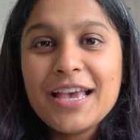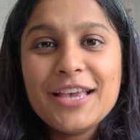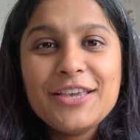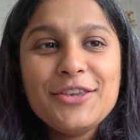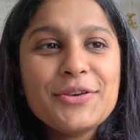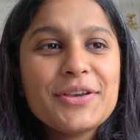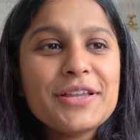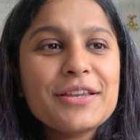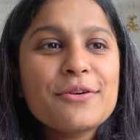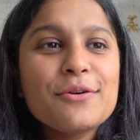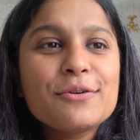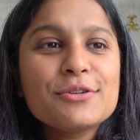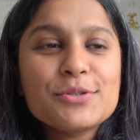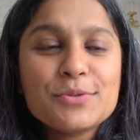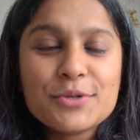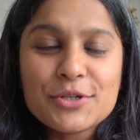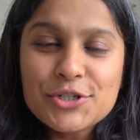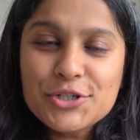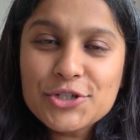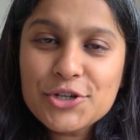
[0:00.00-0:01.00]
you can go
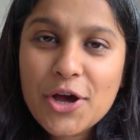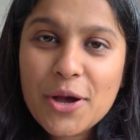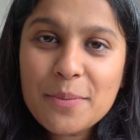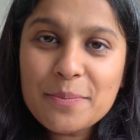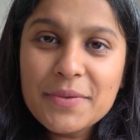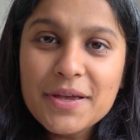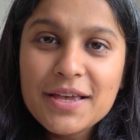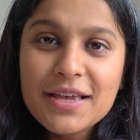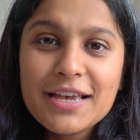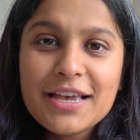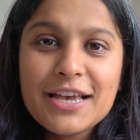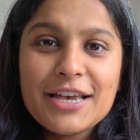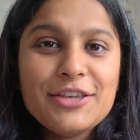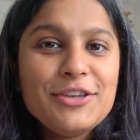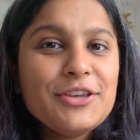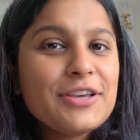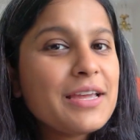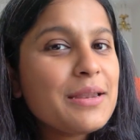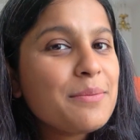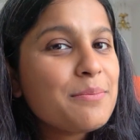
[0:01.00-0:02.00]
to a shop,
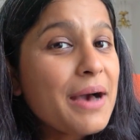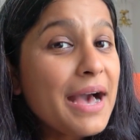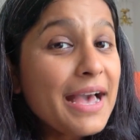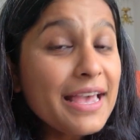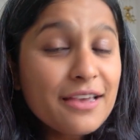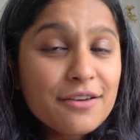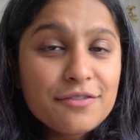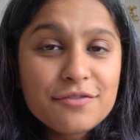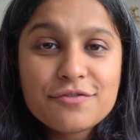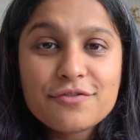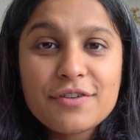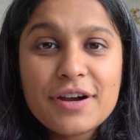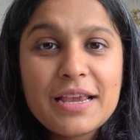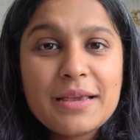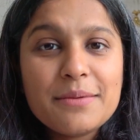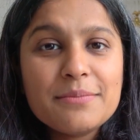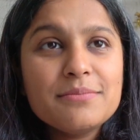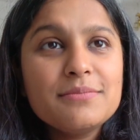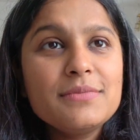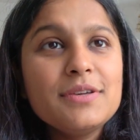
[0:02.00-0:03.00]
you can buy a
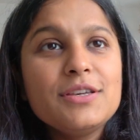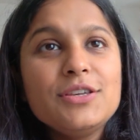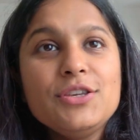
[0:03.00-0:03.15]
frame,